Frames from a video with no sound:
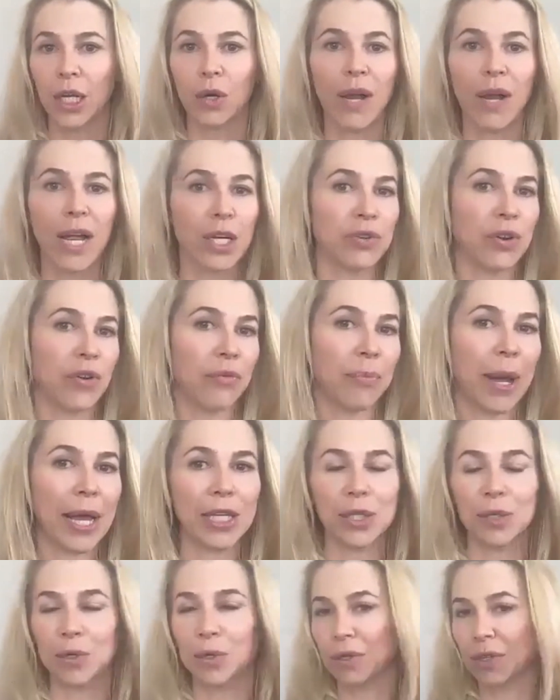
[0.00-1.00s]
graduate from high
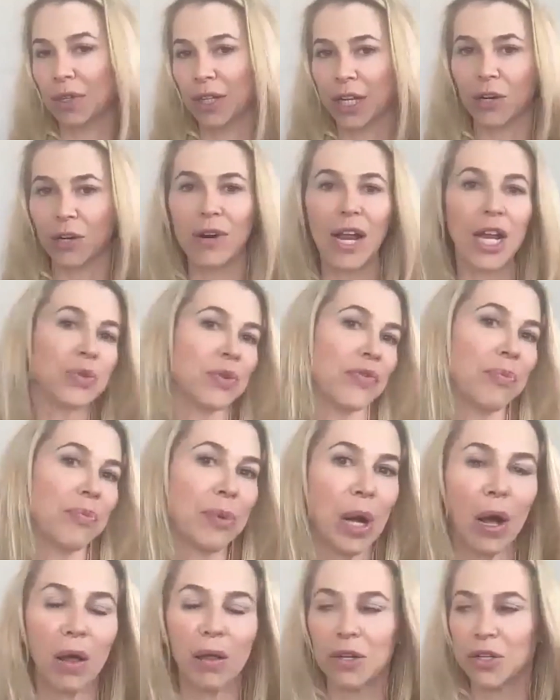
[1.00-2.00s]
school early, graduate from
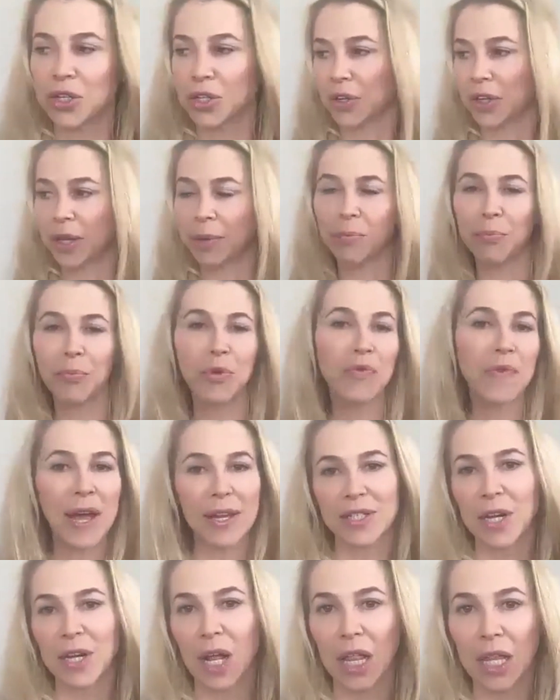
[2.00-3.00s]
college early, move
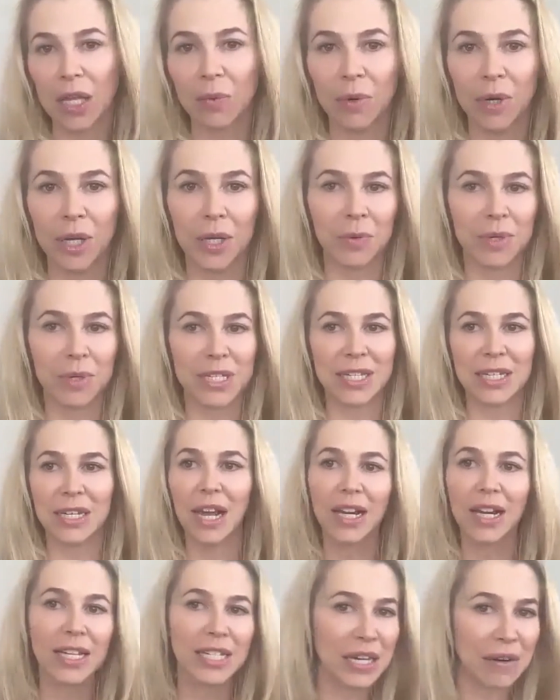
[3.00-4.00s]
out to Hollywood, was the
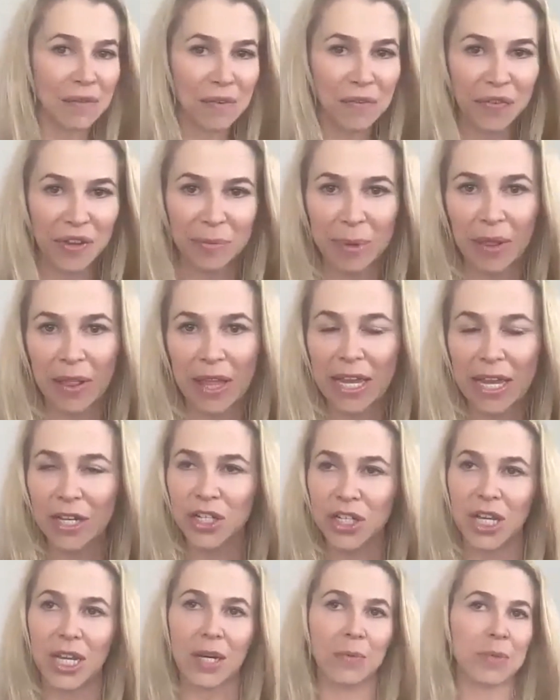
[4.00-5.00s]
youngest ever female
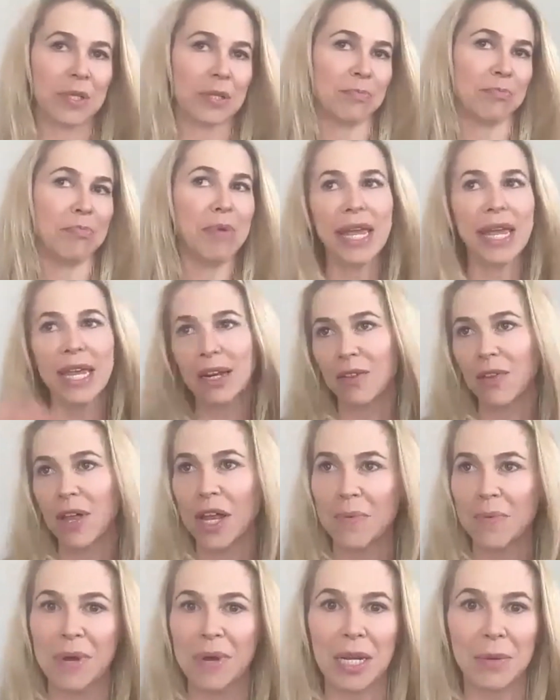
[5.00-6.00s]
agent, was making a
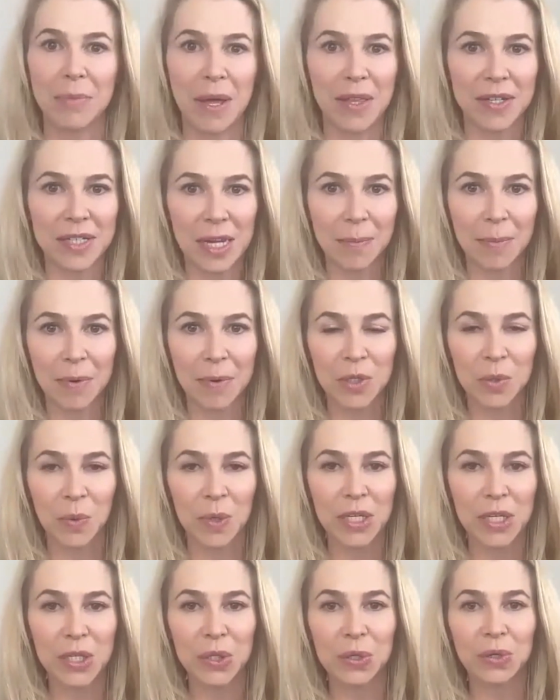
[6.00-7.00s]
lot of money by the time I was
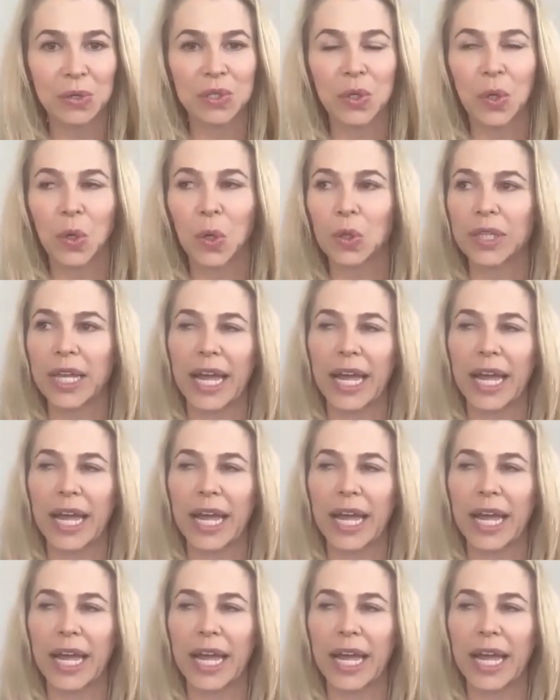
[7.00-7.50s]
22 years old.